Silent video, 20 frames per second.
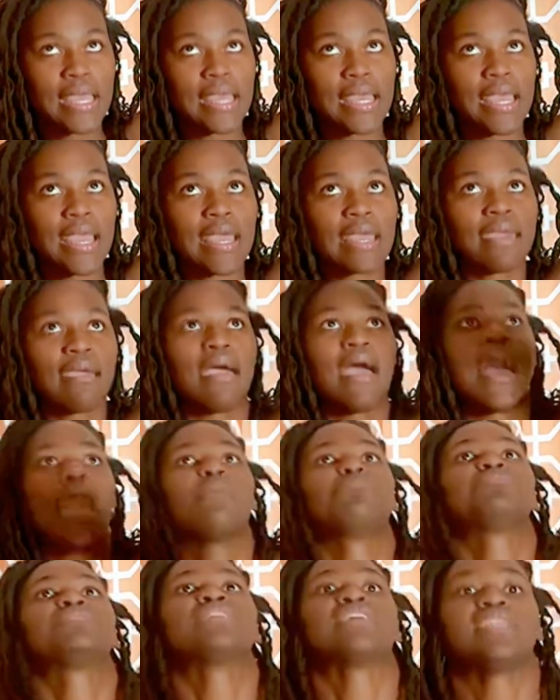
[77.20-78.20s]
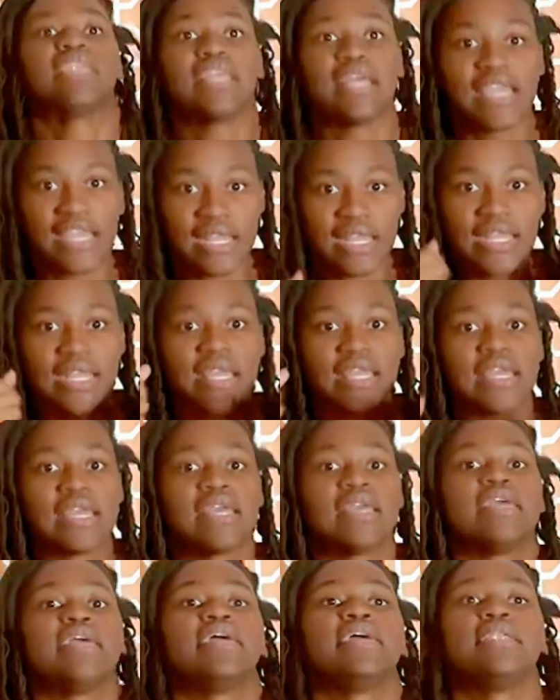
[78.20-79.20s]
encapsulated
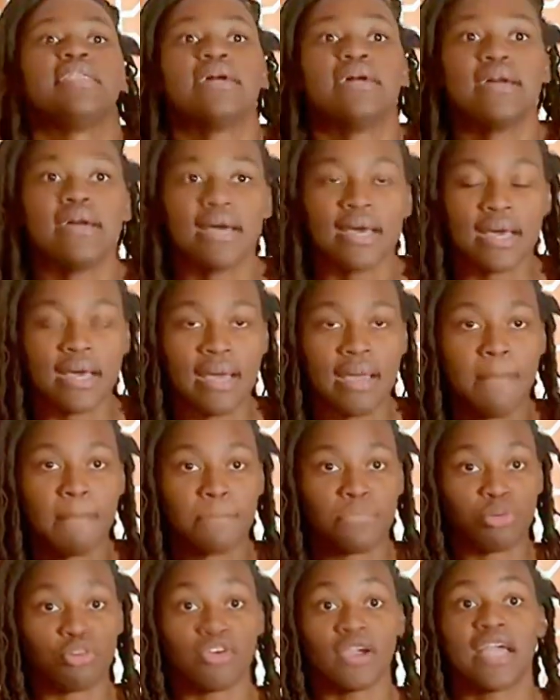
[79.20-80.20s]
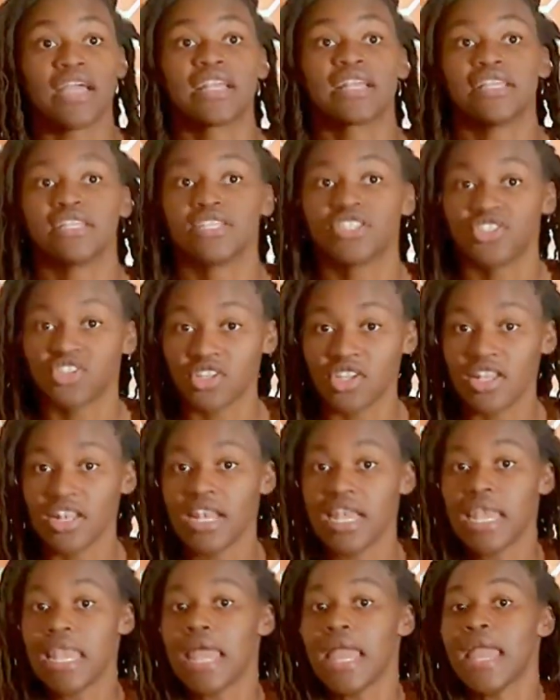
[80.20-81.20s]
in pregnancy,
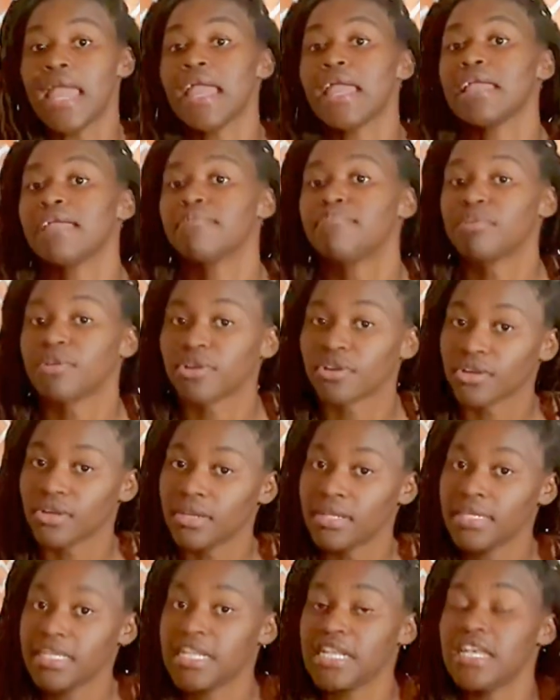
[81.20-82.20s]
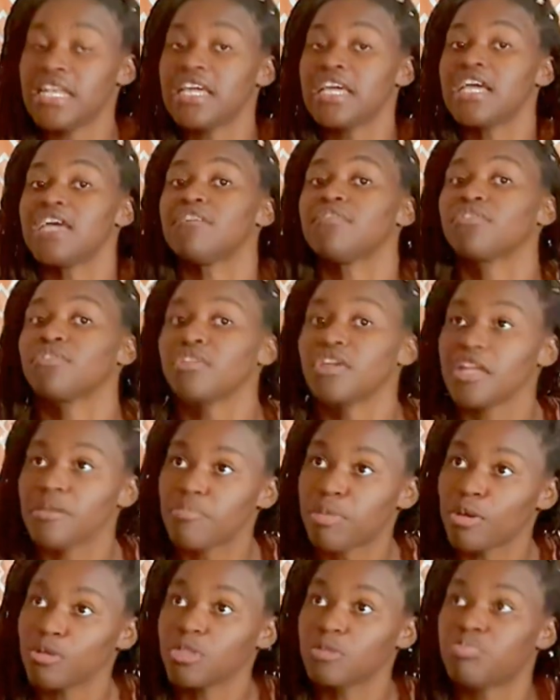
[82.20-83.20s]
labor, delivery,
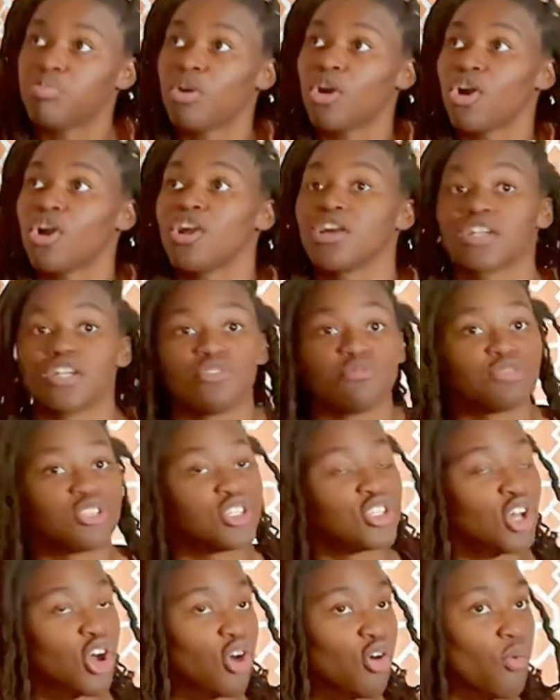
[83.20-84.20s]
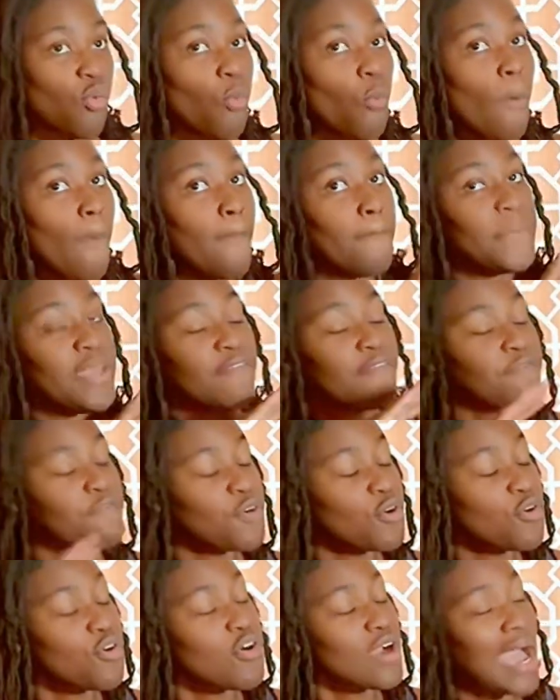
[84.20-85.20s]
postpartum. So
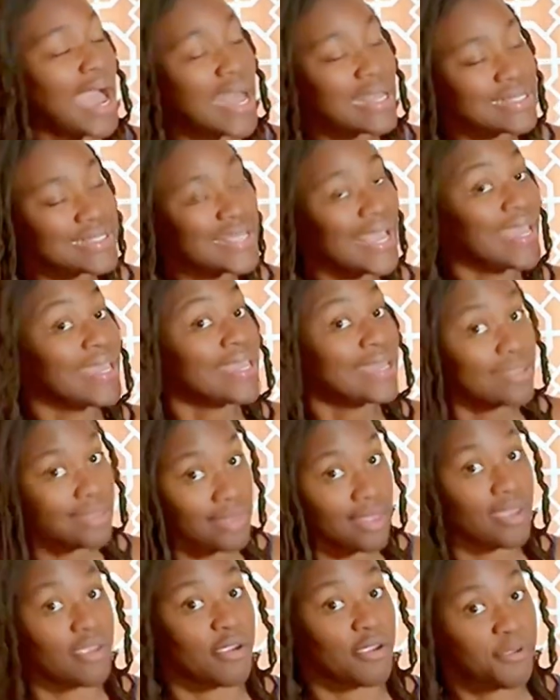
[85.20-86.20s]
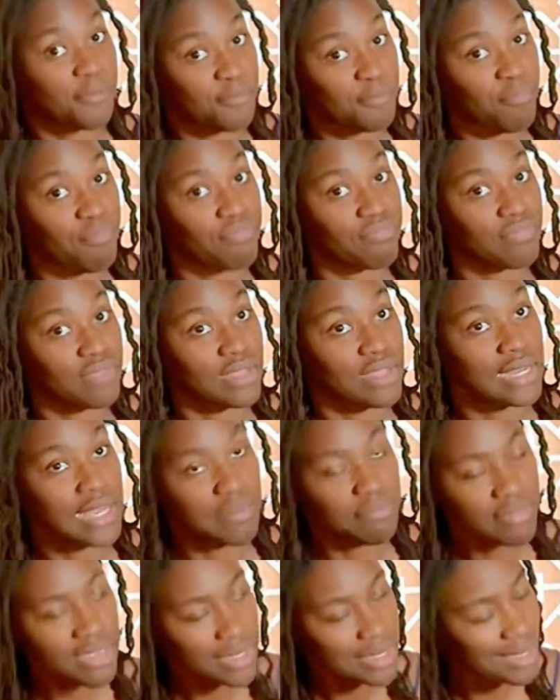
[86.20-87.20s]
before I take it there,
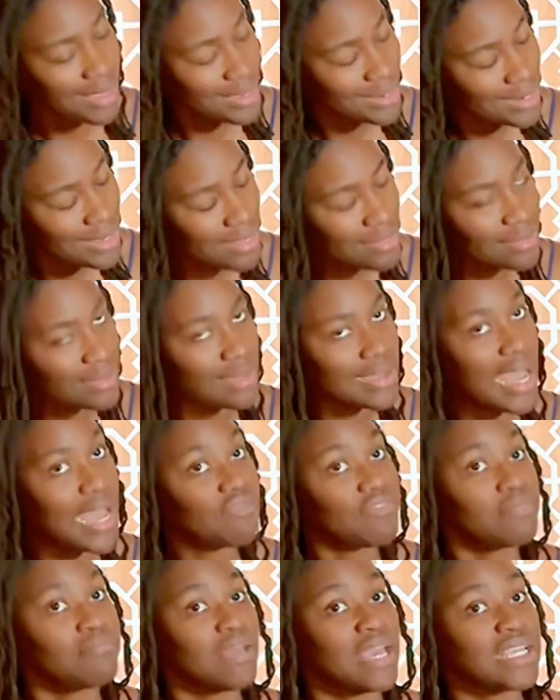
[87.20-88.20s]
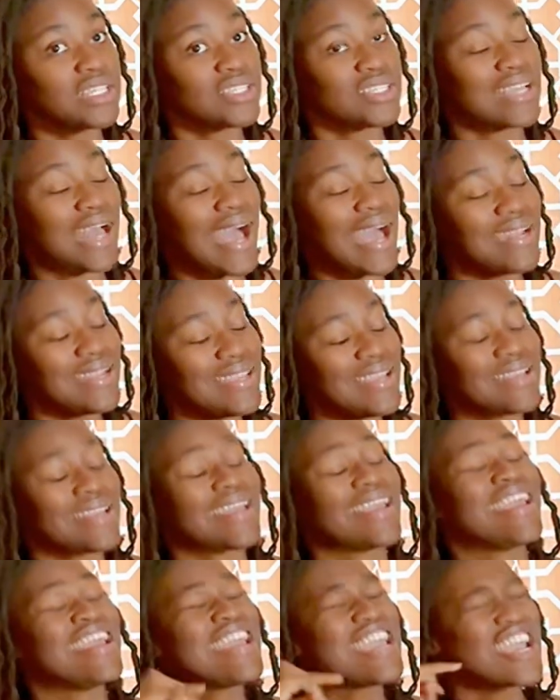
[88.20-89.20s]
let me get another confirmation. I need
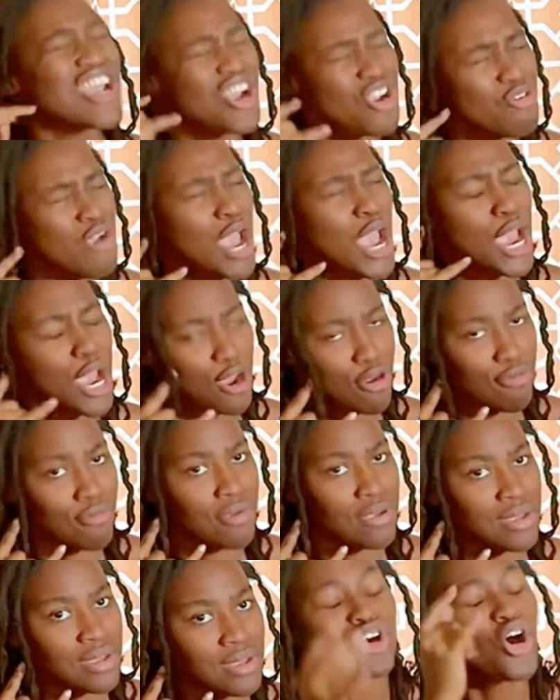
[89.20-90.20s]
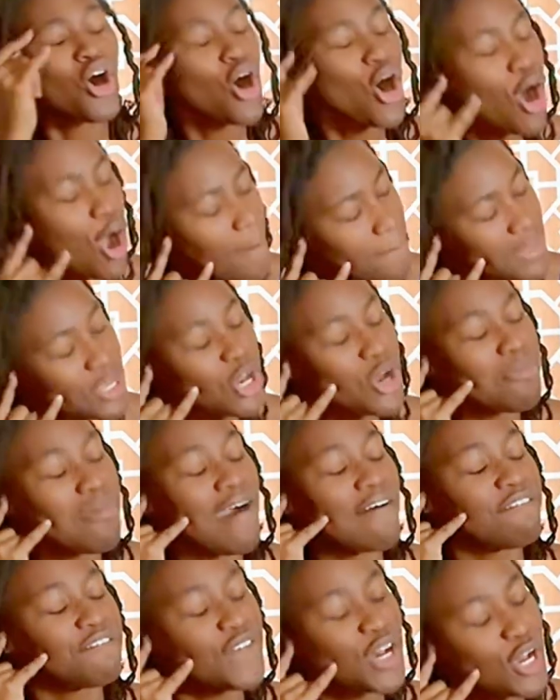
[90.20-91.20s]
to hear her. Call me on
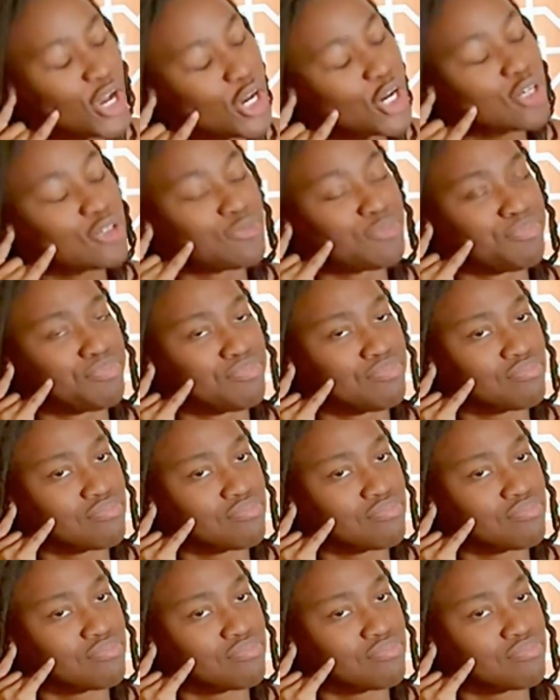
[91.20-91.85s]
my phone.